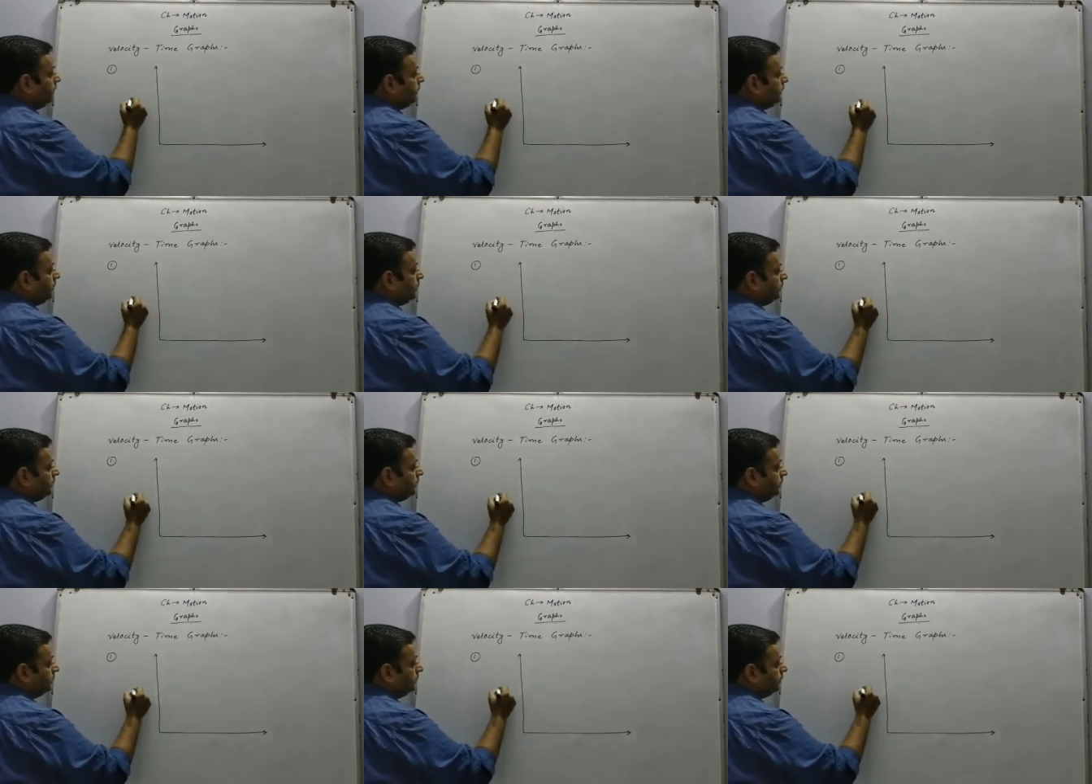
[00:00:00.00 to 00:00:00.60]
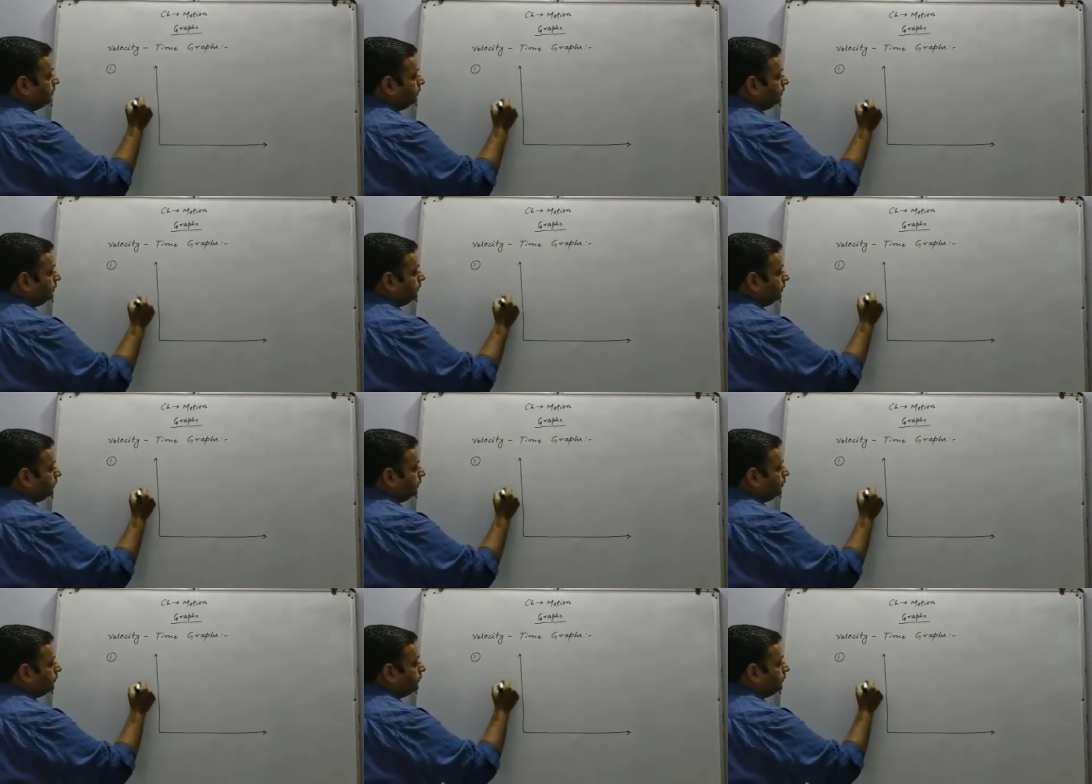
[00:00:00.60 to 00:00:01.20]
we take
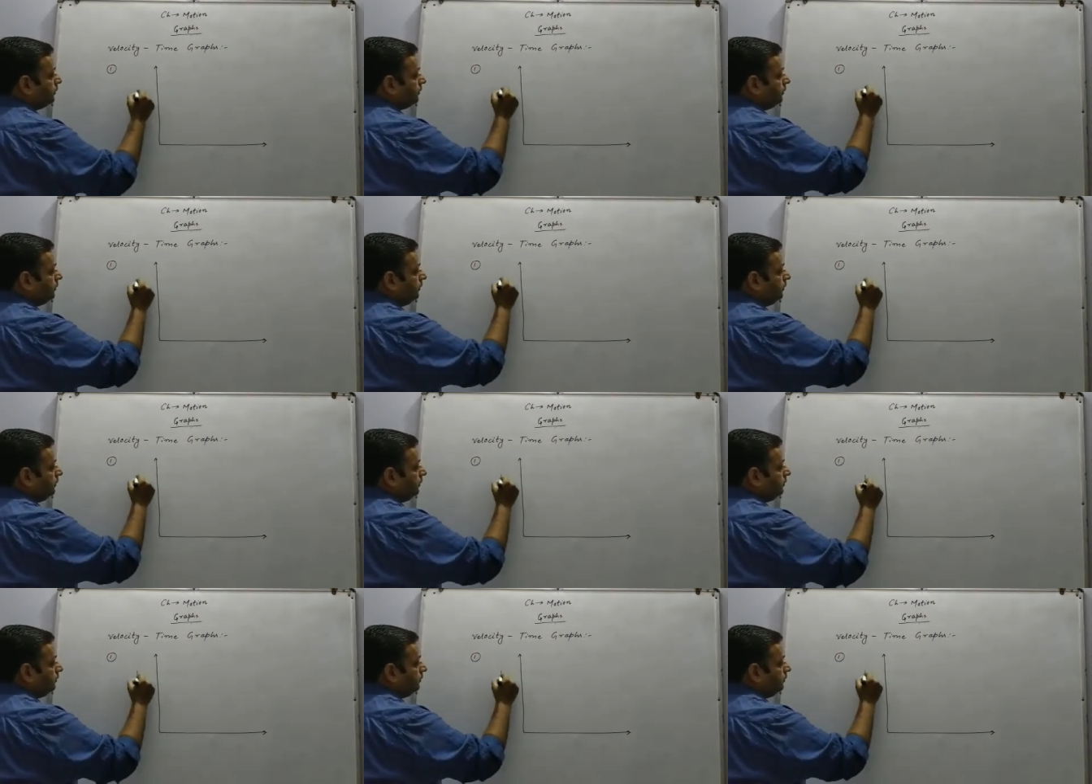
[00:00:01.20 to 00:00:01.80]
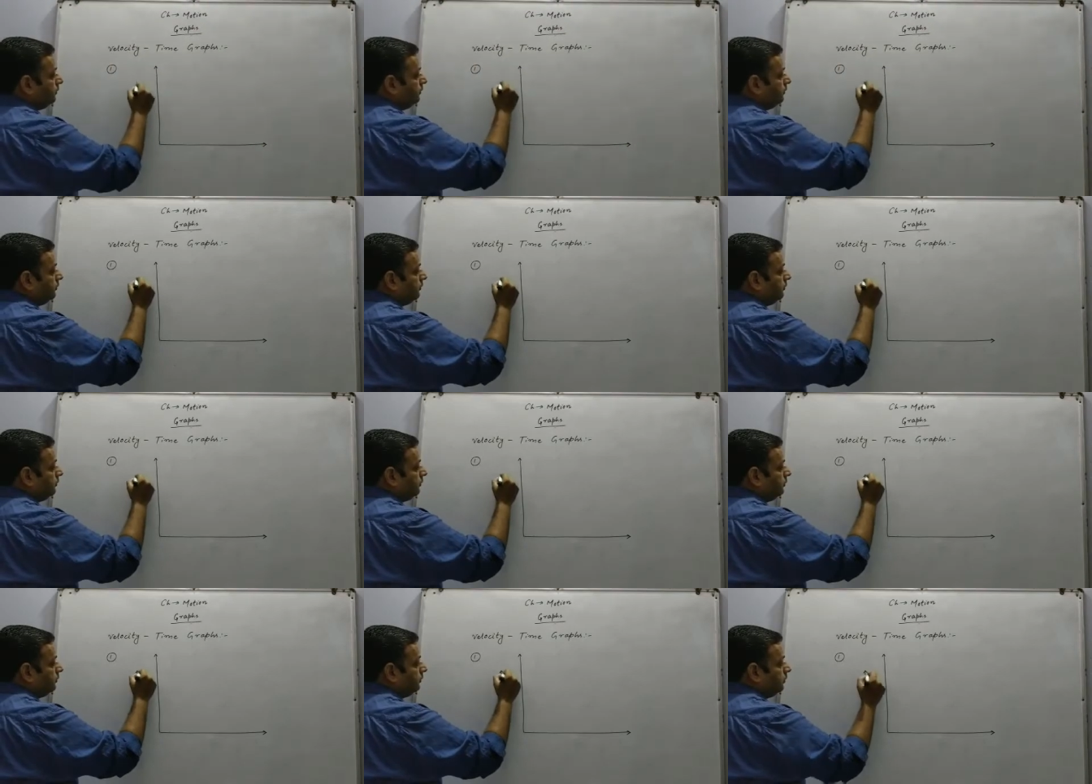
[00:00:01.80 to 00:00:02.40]
velocity
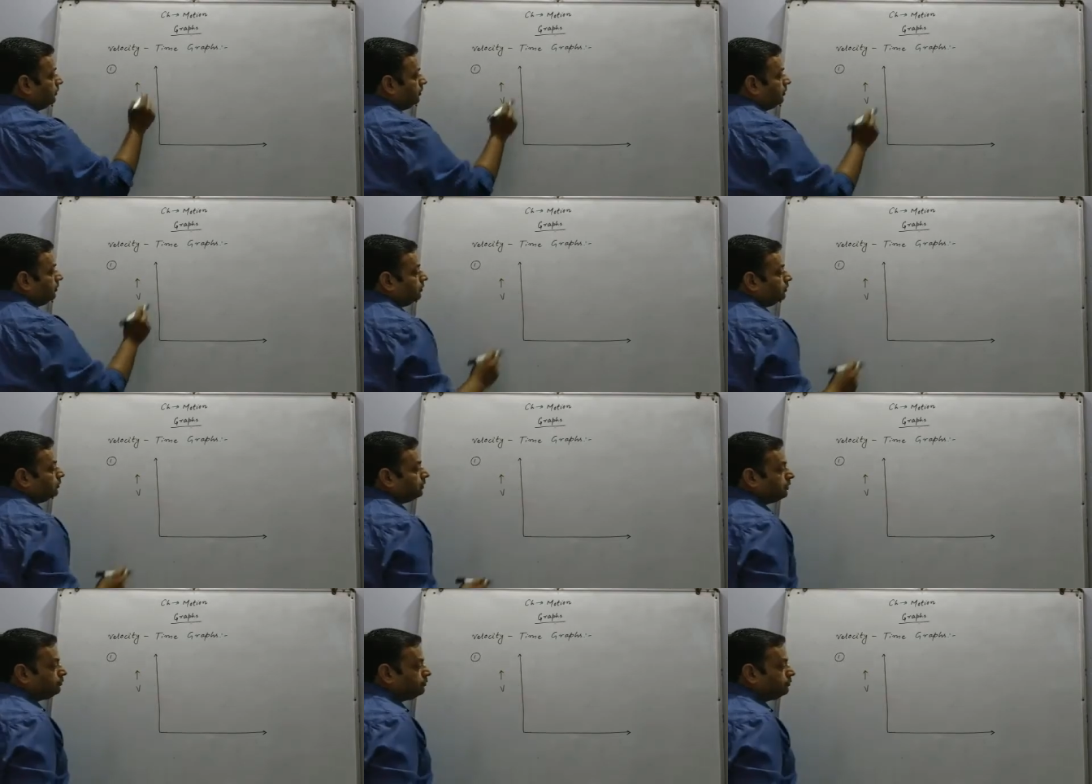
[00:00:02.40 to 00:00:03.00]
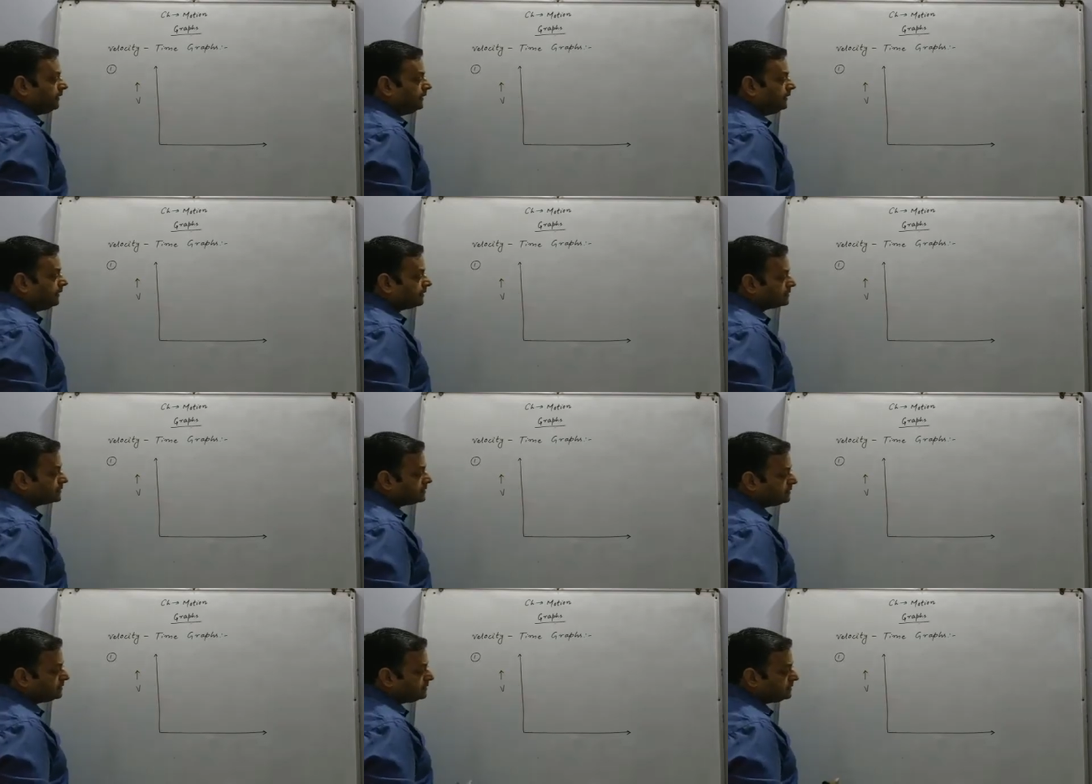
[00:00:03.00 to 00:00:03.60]
on the
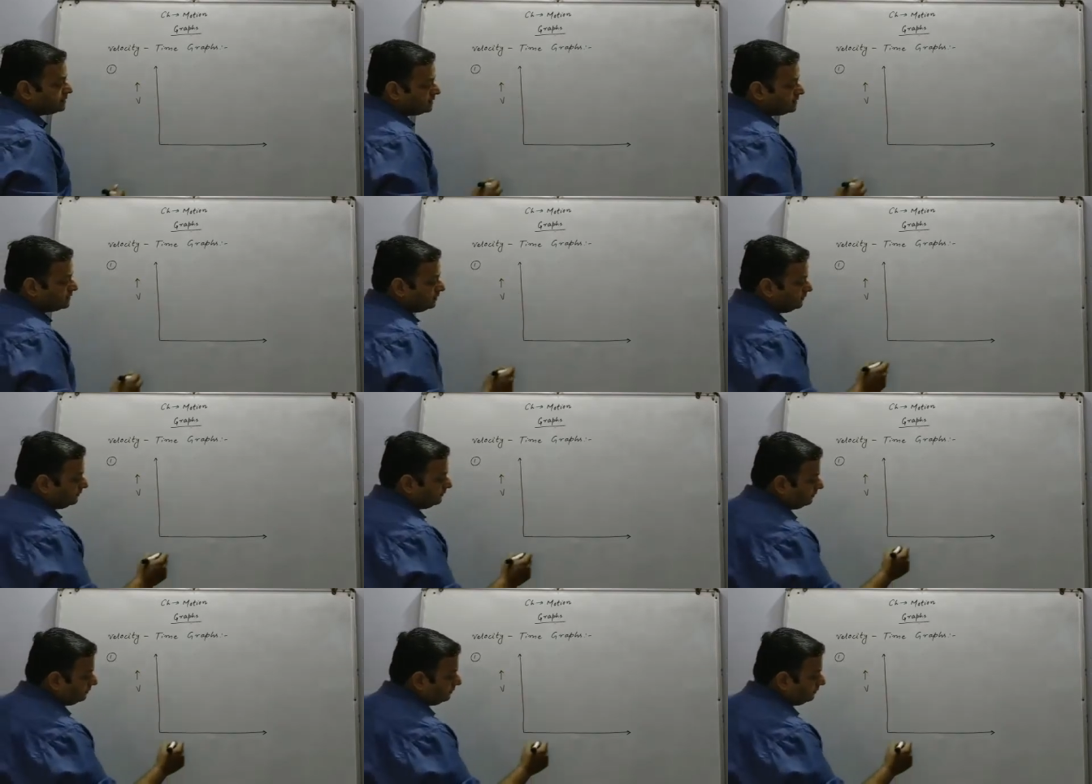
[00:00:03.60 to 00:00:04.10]
y-axis